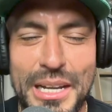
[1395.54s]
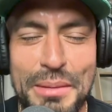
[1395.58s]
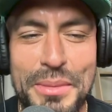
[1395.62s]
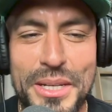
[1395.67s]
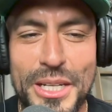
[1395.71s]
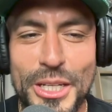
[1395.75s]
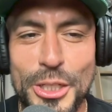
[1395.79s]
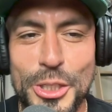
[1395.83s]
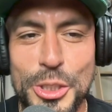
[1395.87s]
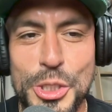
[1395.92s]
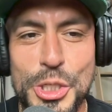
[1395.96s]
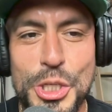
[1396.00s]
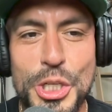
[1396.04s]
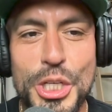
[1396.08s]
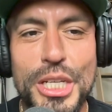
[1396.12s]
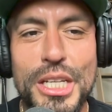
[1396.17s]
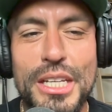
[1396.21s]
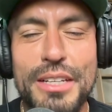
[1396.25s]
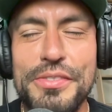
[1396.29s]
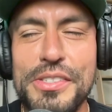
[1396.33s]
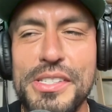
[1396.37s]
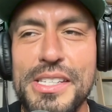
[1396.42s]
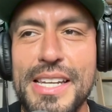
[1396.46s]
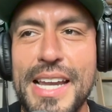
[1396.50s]
And I'm going to go
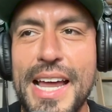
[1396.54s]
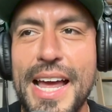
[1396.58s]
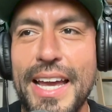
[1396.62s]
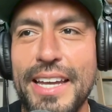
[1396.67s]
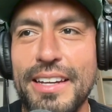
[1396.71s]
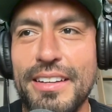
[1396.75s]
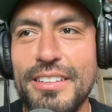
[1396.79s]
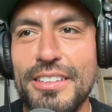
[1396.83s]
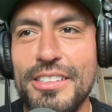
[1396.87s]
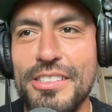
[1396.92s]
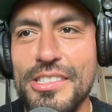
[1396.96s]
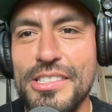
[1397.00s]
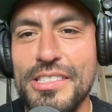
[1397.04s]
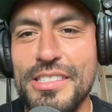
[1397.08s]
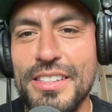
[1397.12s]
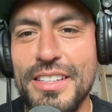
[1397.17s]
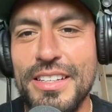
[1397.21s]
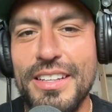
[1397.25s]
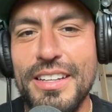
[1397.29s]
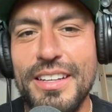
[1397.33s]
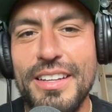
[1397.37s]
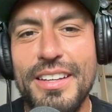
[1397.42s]
Chiefs, Niners.